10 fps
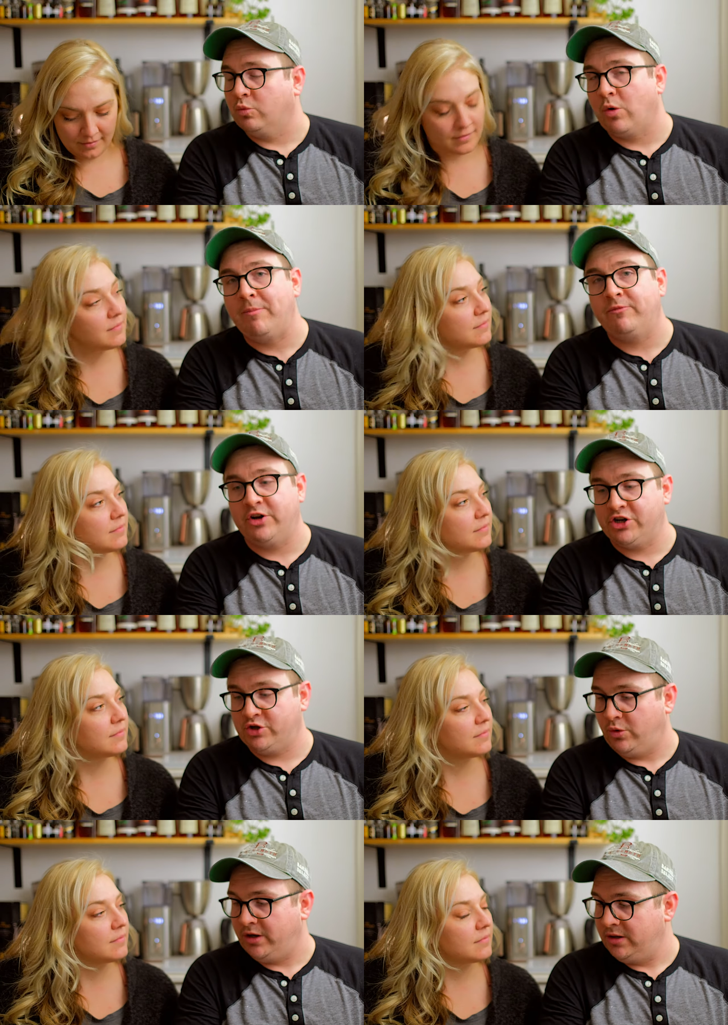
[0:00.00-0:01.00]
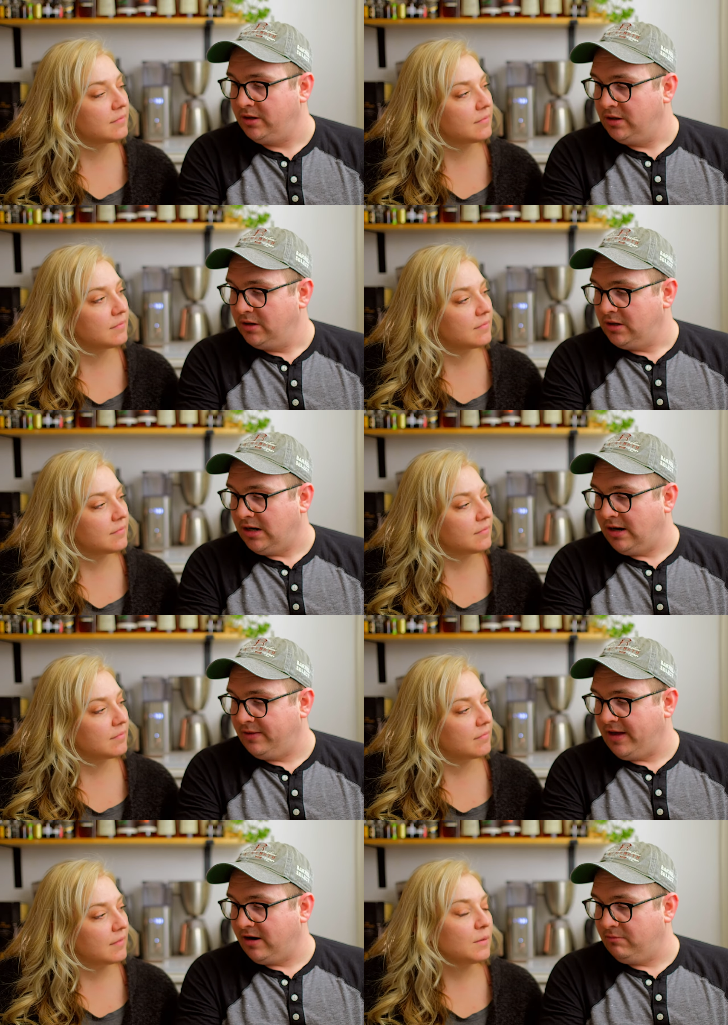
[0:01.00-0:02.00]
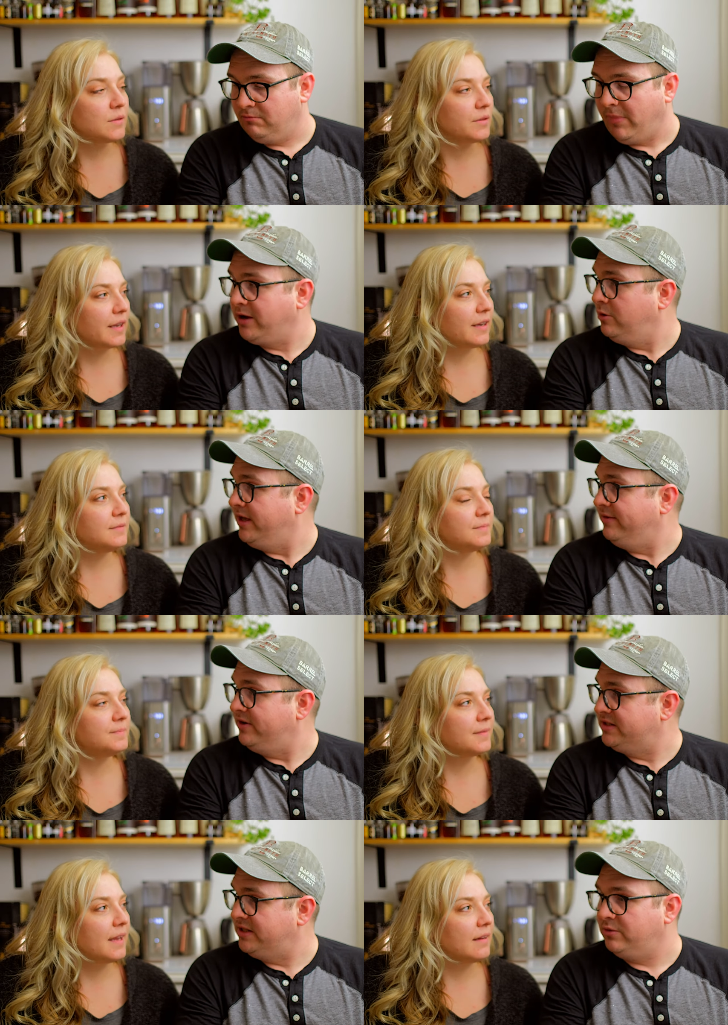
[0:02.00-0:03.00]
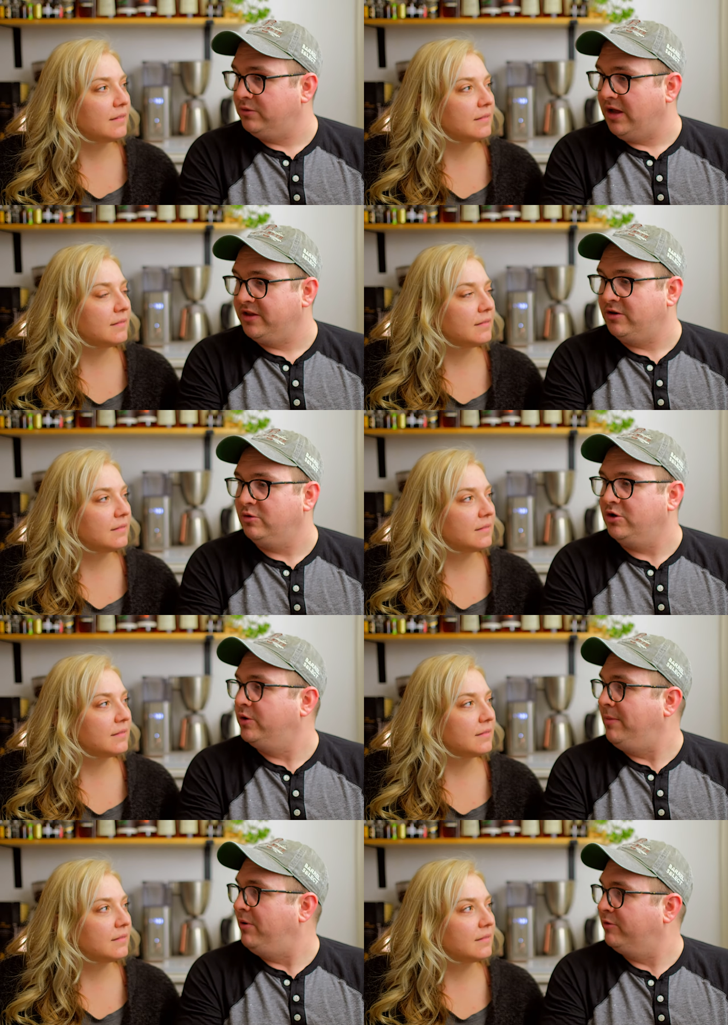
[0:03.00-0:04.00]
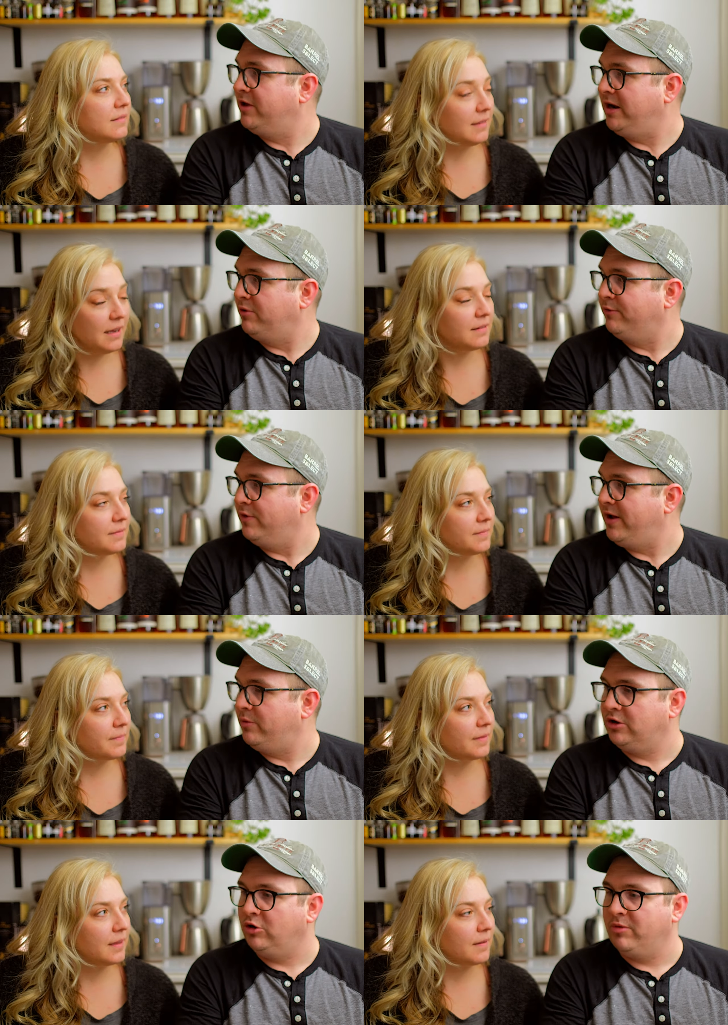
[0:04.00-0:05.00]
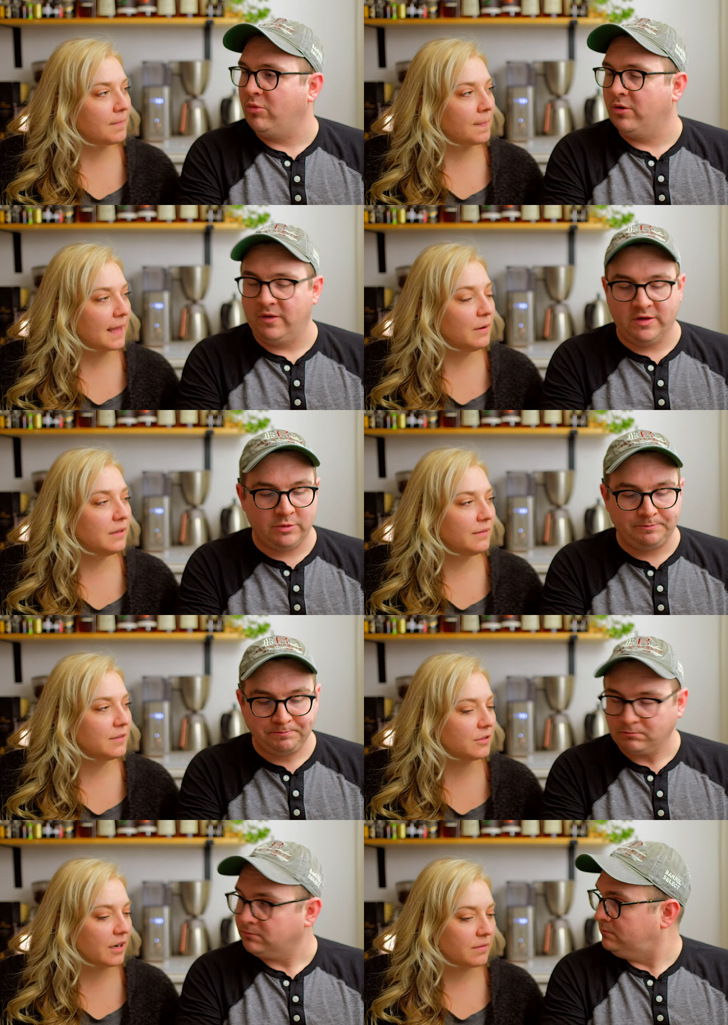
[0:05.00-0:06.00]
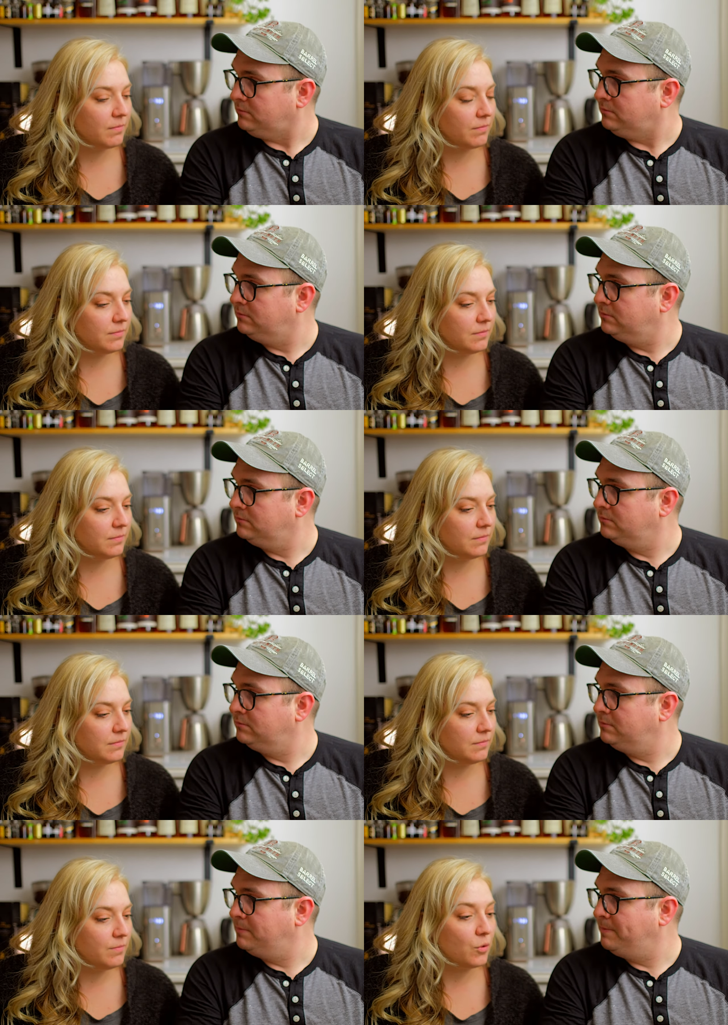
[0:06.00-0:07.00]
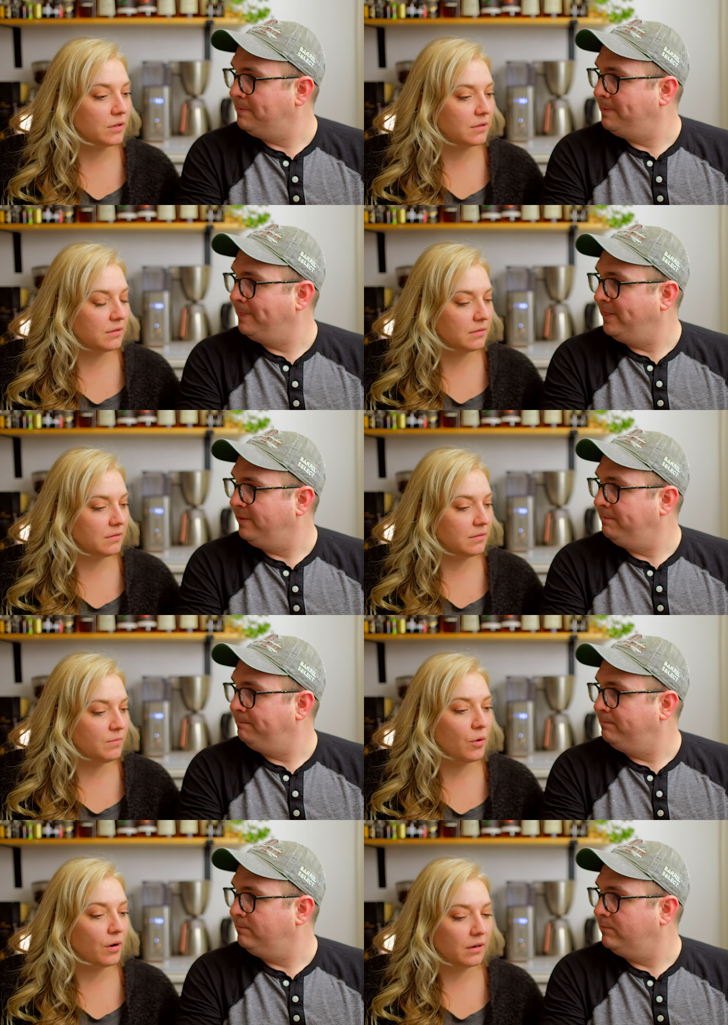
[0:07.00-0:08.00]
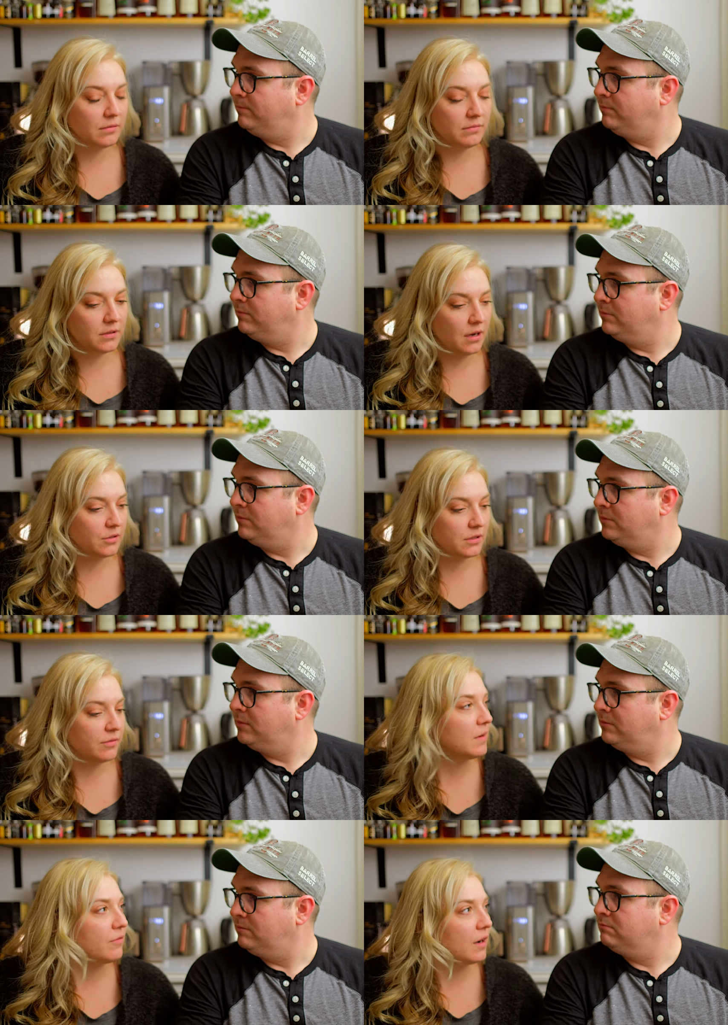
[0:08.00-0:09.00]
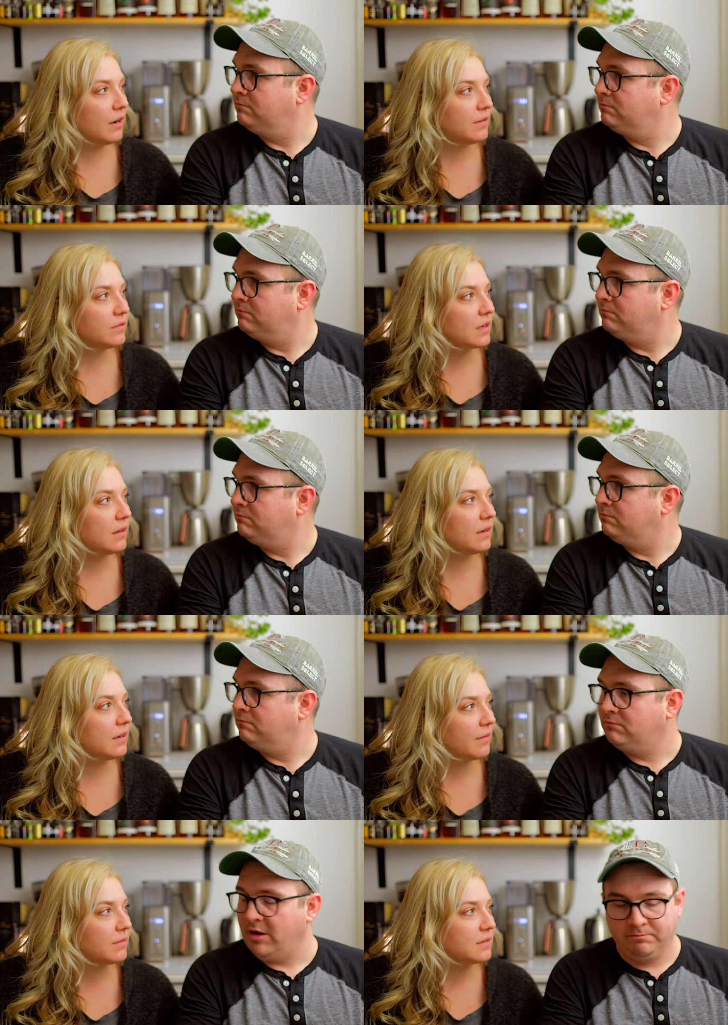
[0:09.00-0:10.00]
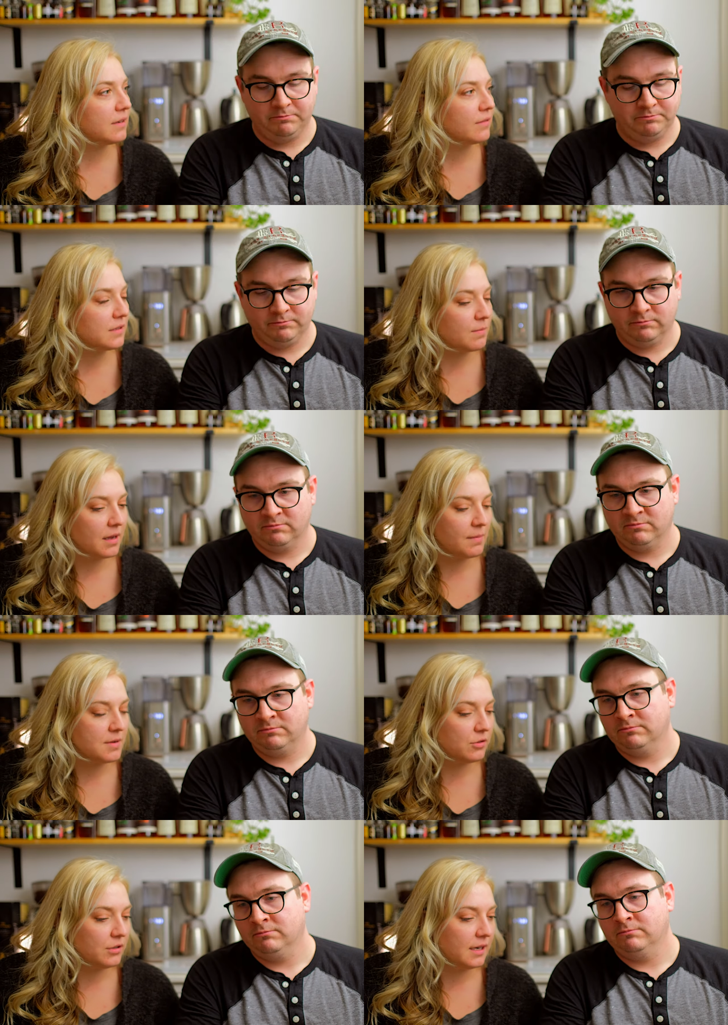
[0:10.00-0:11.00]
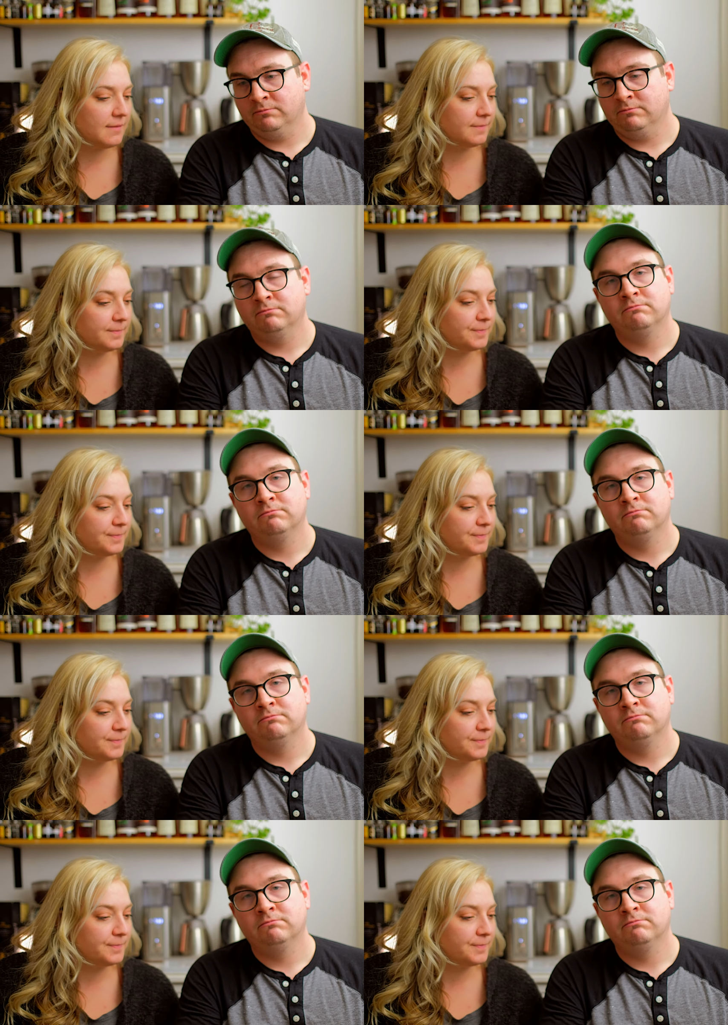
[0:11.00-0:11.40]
Speaker 1: the rum finished one. Uh, that, that Michael gave us, yeah. and I think you, you, and I both kind of yeah. prefer that one a little yeah. bit more than. I would one. love
Speaker 2: to try more more scotches from different areas of Scotland. Yeah. It's definitely something I'm interested in.